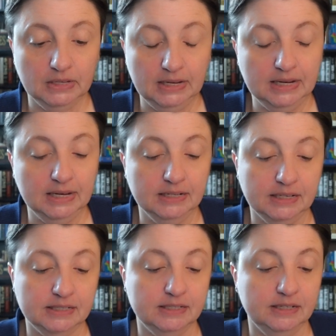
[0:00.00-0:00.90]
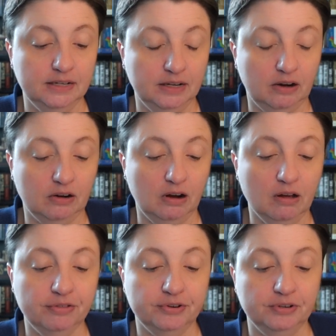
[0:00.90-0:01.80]
and let's see, our
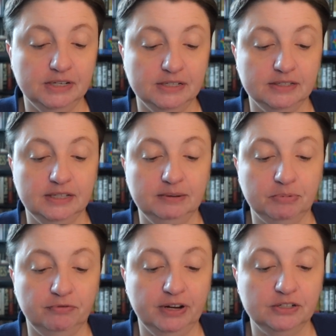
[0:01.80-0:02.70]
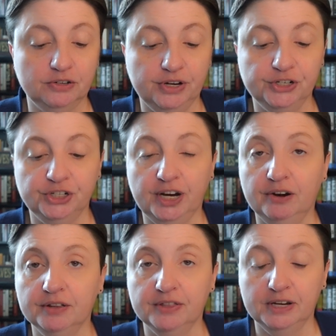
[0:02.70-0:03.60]
author is the professor and
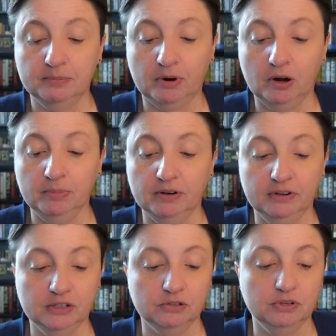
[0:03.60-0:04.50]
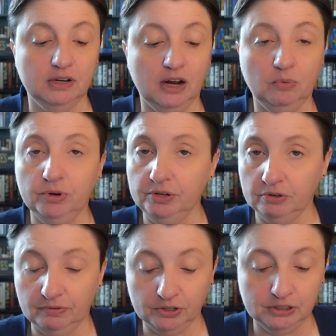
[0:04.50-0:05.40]
chair in the Department of History at Howard
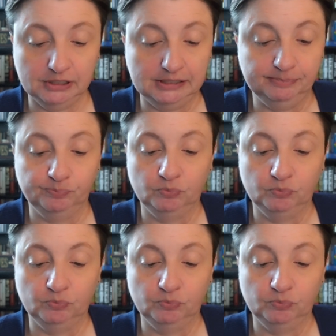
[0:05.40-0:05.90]
University.